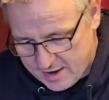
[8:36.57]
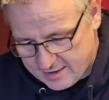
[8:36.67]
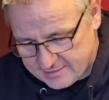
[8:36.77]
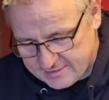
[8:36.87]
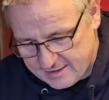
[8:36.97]

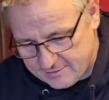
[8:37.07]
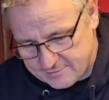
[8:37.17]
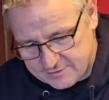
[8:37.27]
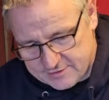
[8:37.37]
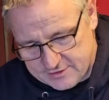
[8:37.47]
back
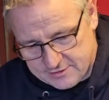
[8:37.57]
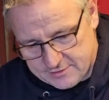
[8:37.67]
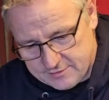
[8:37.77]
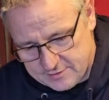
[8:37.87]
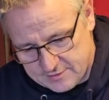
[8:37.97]
down
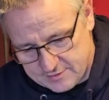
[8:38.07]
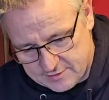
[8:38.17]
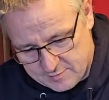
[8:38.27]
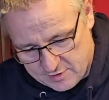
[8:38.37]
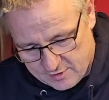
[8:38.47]
to
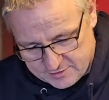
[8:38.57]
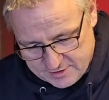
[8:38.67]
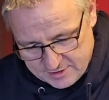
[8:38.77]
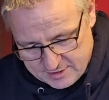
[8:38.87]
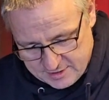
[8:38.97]
the
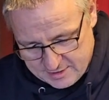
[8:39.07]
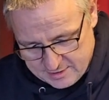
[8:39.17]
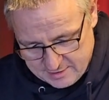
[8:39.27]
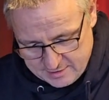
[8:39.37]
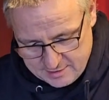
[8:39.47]
plot.
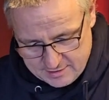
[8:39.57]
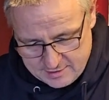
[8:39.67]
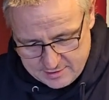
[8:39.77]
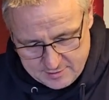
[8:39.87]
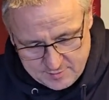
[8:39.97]

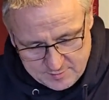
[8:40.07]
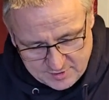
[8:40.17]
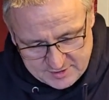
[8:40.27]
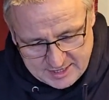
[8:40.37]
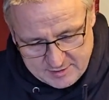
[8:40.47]
I'm
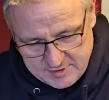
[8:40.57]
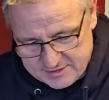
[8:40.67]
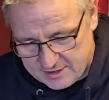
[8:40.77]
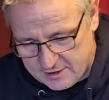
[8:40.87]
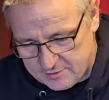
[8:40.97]
not going to keep
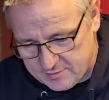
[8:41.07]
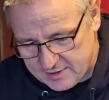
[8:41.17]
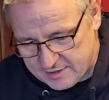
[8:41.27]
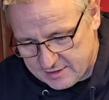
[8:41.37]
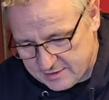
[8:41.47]
these at
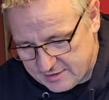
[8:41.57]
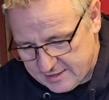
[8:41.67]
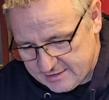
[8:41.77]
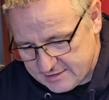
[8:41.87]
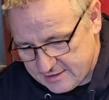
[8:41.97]
home.
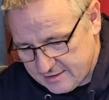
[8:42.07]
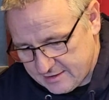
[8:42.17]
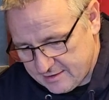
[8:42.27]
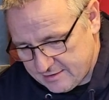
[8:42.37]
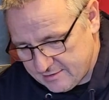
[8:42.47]
These,
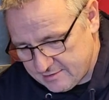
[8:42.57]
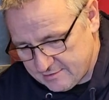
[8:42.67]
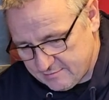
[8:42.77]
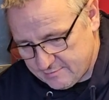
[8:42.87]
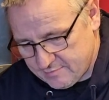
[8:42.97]

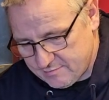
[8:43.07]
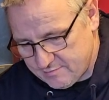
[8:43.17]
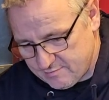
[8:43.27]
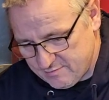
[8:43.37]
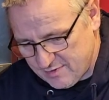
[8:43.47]

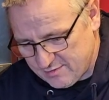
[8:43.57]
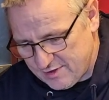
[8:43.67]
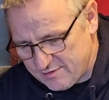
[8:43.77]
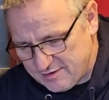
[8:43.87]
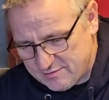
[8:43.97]

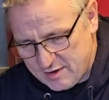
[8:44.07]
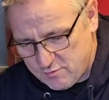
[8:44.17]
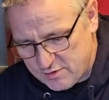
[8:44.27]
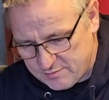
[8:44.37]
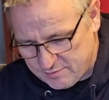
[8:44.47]
although they
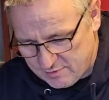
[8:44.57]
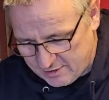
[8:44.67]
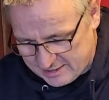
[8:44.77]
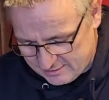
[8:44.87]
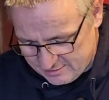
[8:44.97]
would
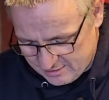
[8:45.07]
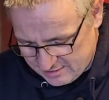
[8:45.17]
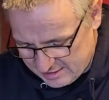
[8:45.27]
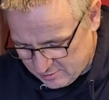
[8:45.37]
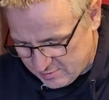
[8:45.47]
like a
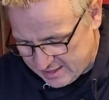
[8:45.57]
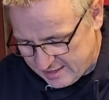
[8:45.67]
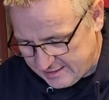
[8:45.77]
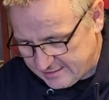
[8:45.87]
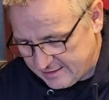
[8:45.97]
little bit of
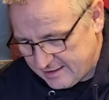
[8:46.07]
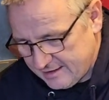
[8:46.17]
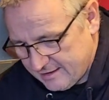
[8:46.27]
heat,